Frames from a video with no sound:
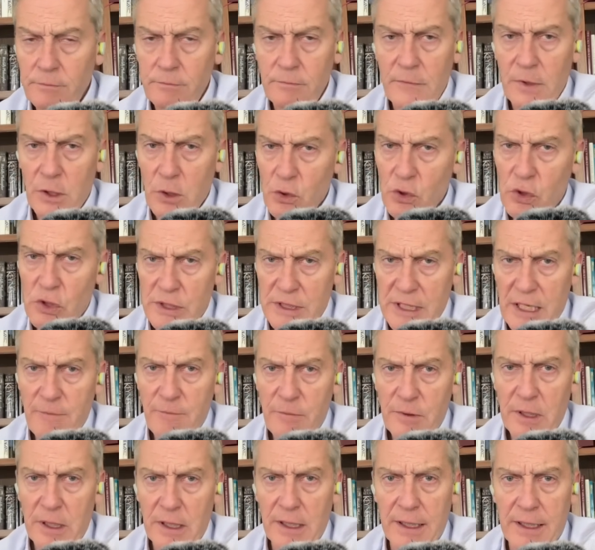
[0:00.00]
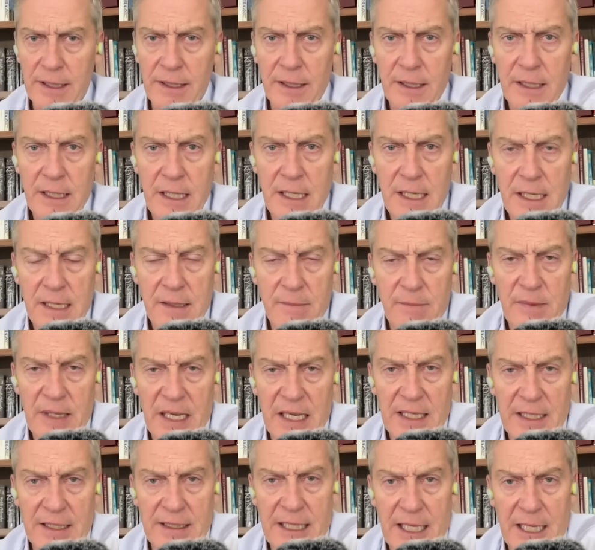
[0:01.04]
you should definitely get
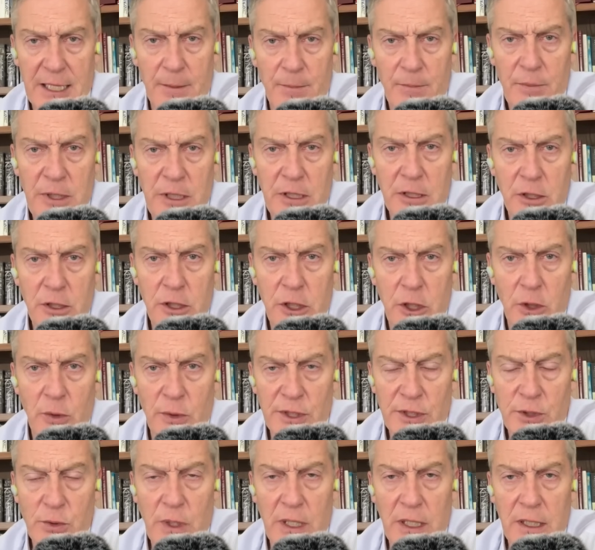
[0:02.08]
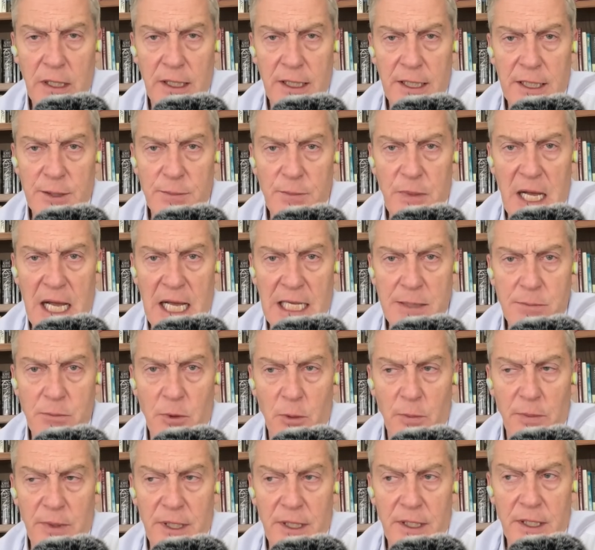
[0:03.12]
in that appeal queue as quickly as possible,
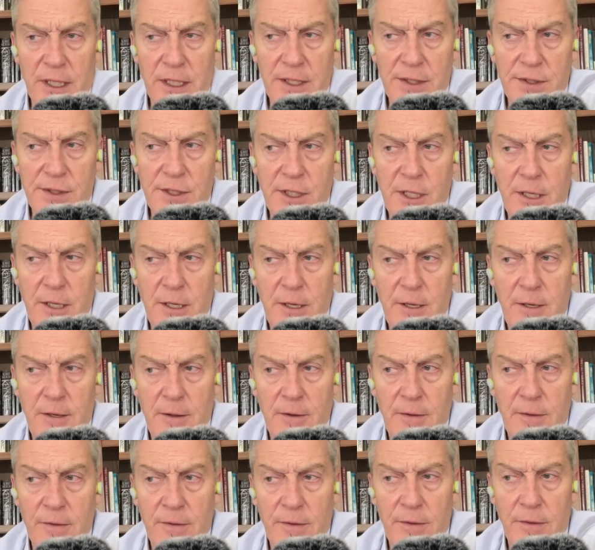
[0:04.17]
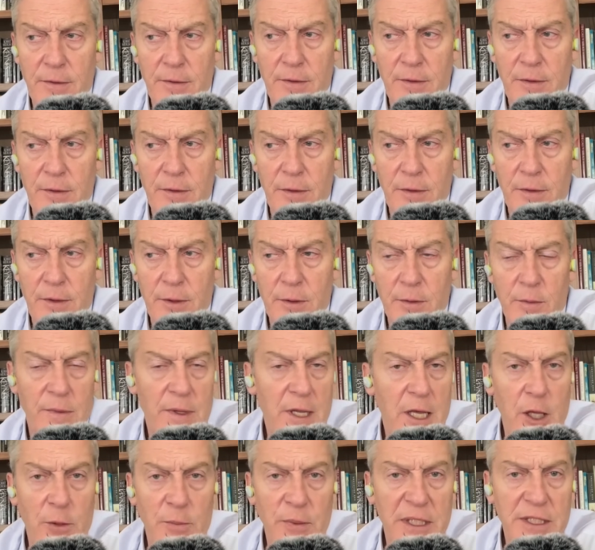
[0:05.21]
because the
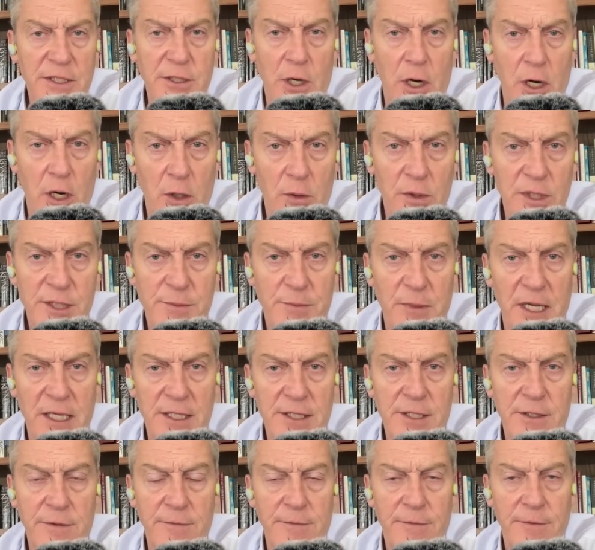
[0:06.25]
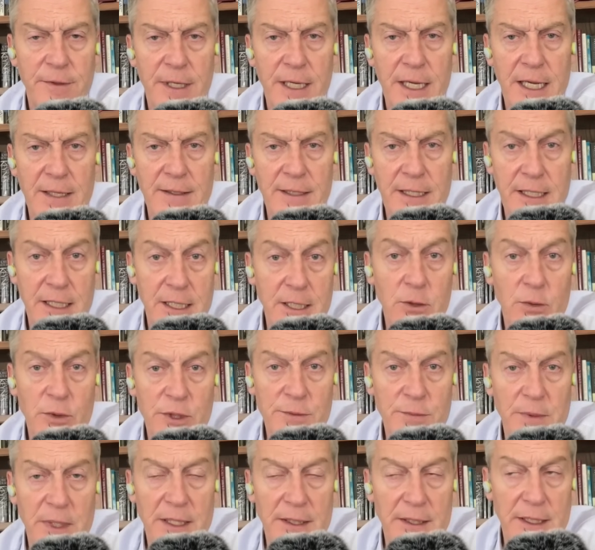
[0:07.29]
health plans are responsive, and they need to
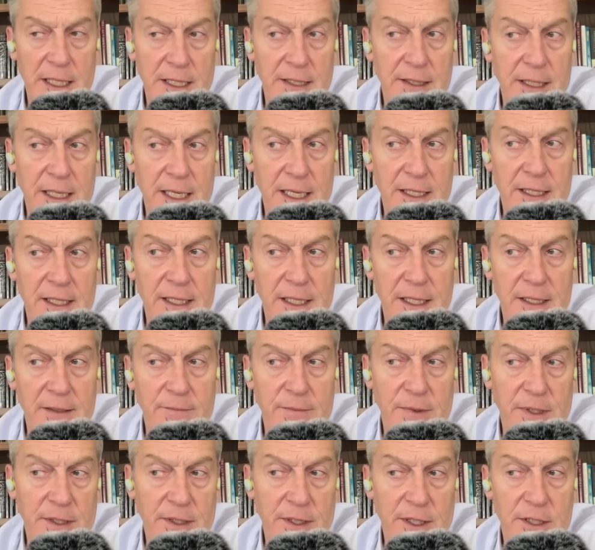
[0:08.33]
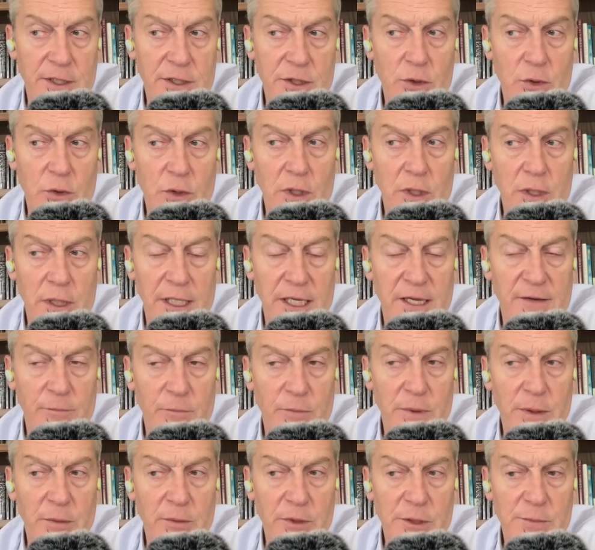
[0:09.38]
and they historically have
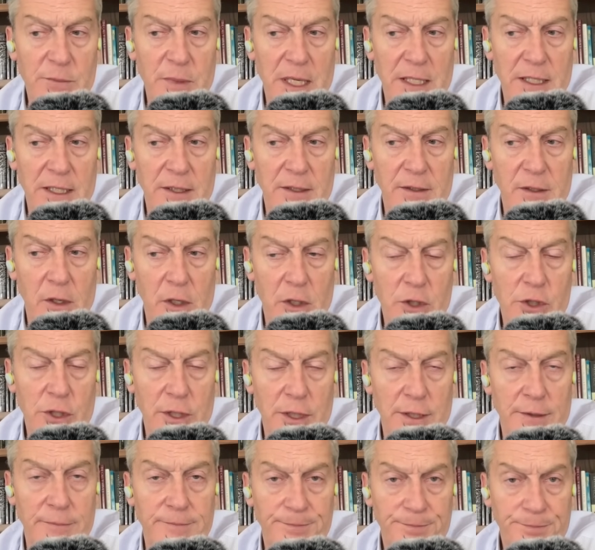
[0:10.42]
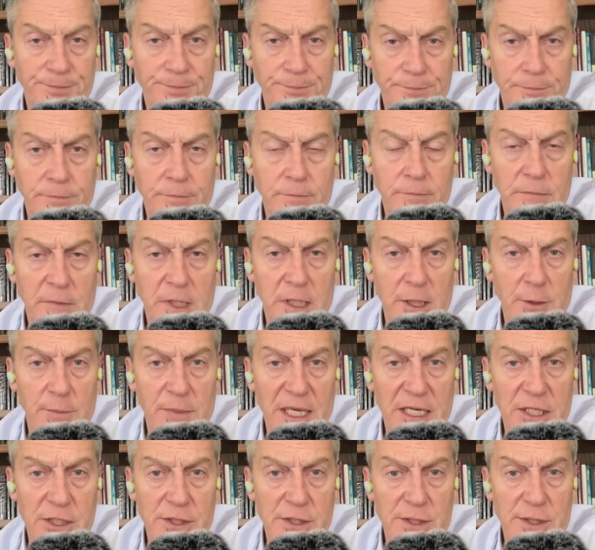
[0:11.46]
been responded largely on the
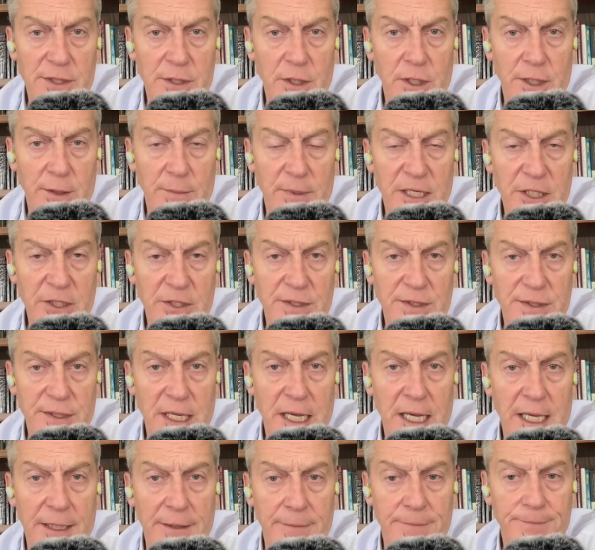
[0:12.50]
patient's side.